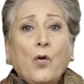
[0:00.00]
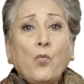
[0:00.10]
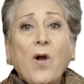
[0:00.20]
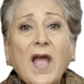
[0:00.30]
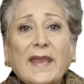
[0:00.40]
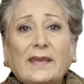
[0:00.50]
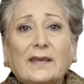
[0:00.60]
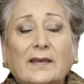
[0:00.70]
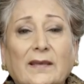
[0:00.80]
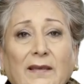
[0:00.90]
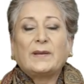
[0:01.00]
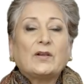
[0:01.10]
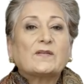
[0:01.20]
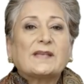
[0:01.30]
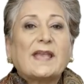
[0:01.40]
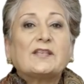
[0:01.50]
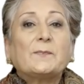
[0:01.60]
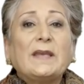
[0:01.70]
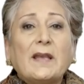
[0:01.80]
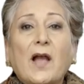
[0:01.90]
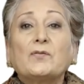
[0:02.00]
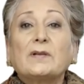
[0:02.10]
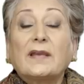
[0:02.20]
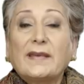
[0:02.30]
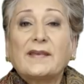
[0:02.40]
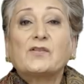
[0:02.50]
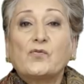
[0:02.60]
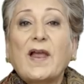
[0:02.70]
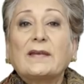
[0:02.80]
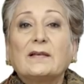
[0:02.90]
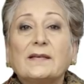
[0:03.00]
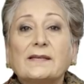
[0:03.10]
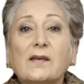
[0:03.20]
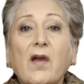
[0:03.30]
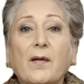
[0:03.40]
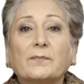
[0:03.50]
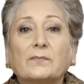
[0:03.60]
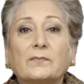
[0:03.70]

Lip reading: Why? Because I speak out against radical Islam.